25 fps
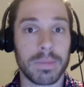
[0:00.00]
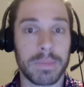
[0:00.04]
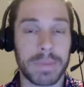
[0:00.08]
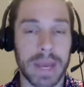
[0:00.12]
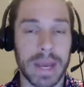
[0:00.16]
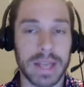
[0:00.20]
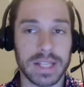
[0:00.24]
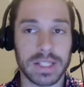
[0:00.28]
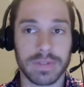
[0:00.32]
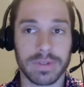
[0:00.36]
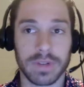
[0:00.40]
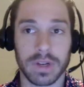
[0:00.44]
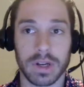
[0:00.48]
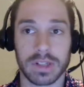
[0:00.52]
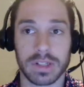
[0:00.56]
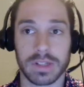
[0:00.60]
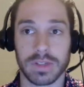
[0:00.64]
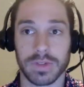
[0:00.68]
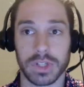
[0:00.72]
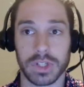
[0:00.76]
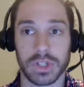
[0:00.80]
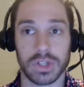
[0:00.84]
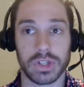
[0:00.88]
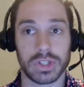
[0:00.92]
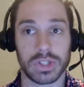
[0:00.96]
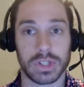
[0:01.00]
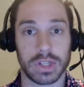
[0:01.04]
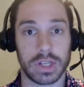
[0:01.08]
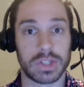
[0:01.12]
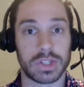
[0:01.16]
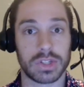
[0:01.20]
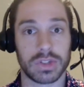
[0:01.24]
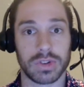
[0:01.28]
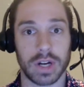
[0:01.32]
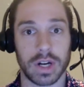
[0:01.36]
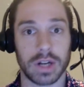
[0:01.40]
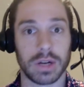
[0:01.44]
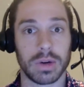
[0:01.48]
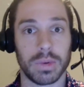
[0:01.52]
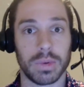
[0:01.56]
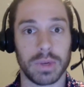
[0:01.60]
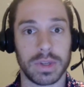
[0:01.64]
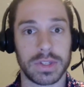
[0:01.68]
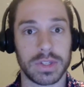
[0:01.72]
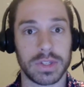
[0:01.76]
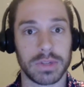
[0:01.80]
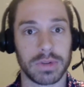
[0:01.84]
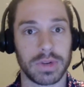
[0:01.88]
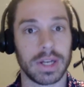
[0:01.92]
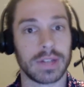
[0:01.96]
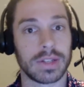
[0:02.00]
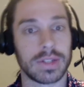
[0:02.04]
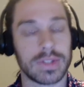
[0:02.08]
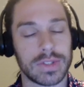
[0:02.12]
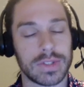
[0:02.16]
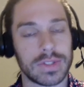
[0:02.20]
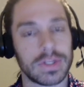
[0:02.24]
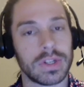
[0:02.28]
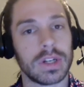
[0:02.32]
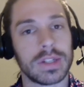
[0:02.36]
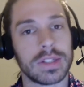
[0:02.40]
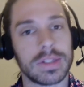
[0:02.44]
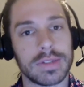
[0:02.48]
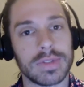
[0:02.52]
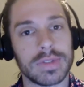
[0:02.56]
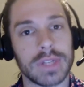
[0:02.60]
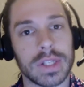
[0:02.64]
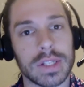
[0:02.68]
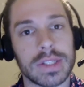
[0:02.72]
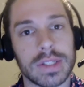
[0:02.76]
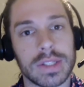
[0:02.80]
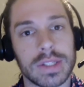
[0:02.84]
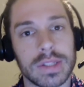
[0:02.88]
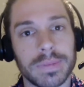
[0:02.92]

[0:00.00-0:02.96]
passive aggressive is usually a struggle with direct assertiveness.